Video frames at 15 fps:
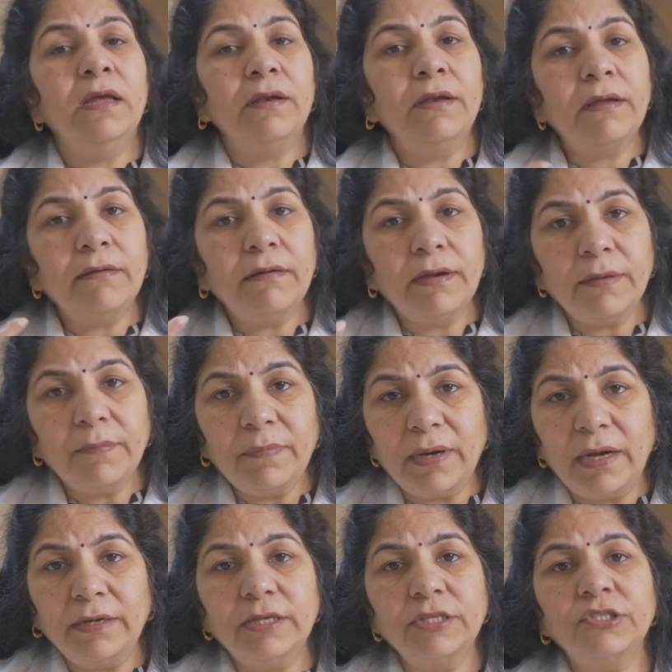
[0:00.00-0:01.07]
recurrent
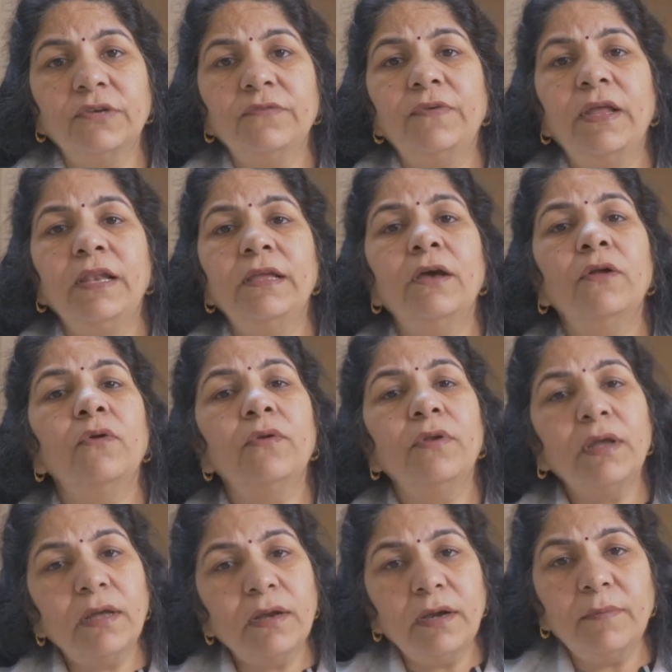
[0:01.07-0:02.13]
implantation failure or
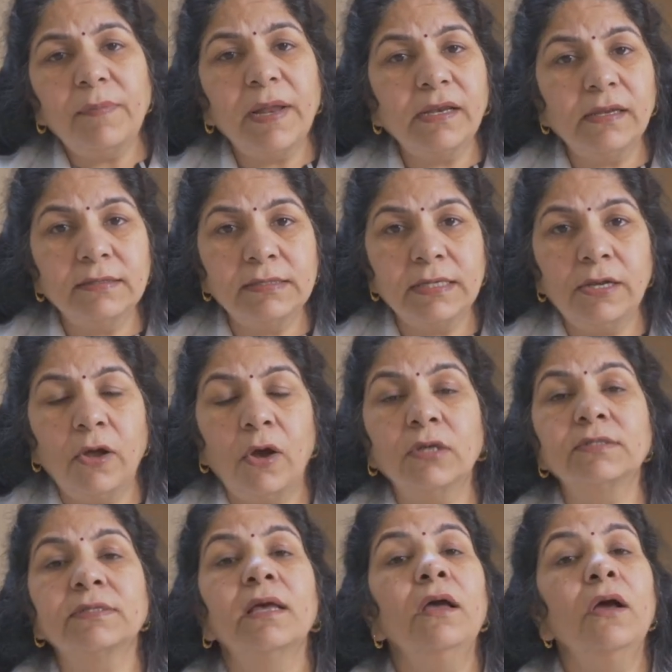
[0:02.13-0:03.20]
recurrent pregnancy loss,